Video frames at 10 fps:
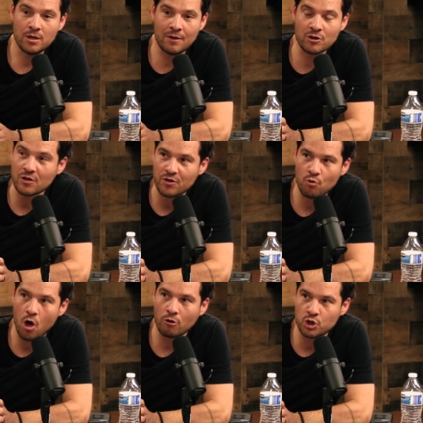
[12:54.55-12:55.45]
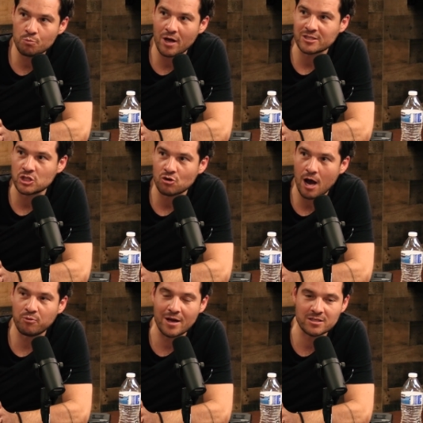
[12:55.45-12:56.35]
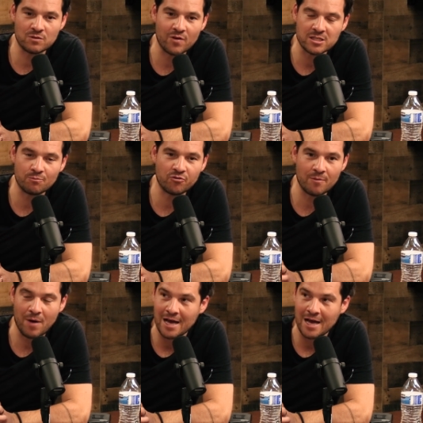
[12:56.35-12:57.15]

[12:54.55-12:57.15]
and there's nothing wrong, duplexes, triplexes, fix and flip.